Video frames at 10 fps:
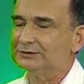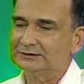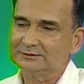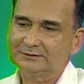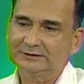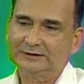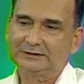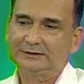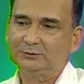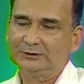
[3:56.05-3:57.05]
that
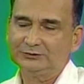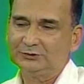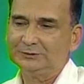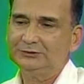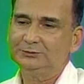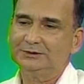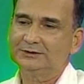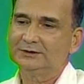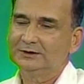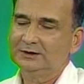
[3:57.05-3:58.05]
want to go into it.